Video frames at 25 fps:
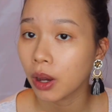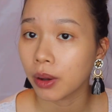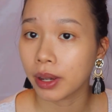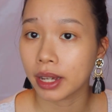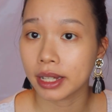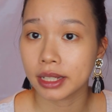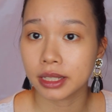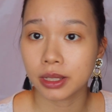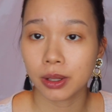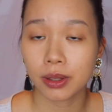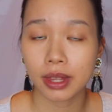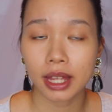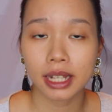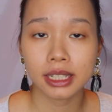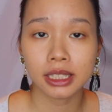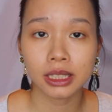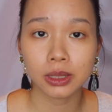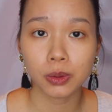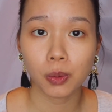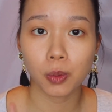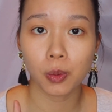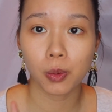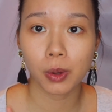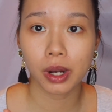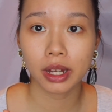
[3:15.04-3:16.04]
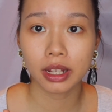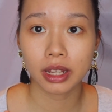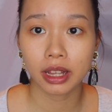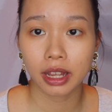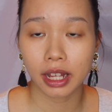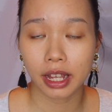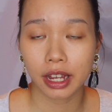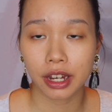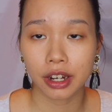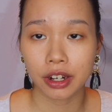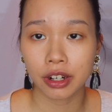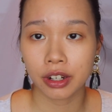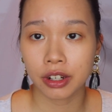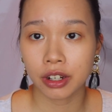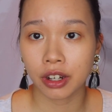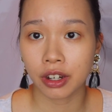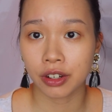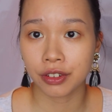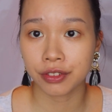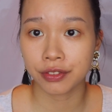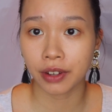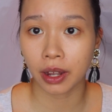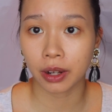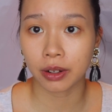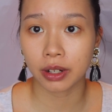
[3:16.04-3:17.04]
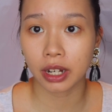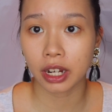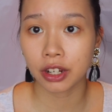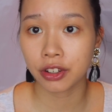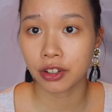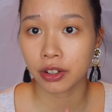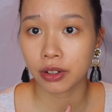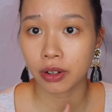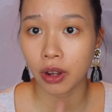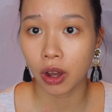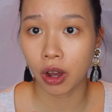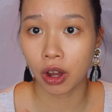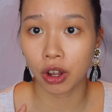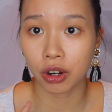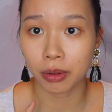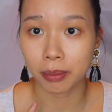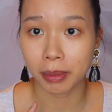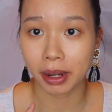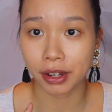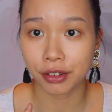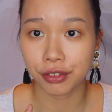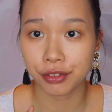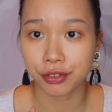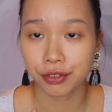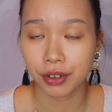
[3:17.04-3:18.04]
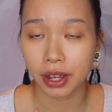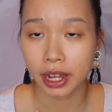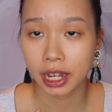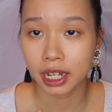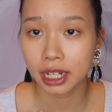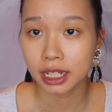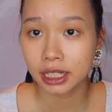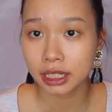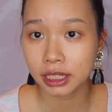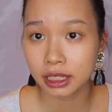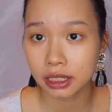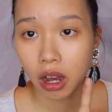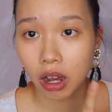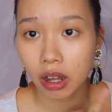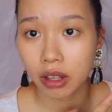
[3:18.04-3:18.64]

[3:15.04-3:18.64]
Okay, so that's one layer of foundation on my face.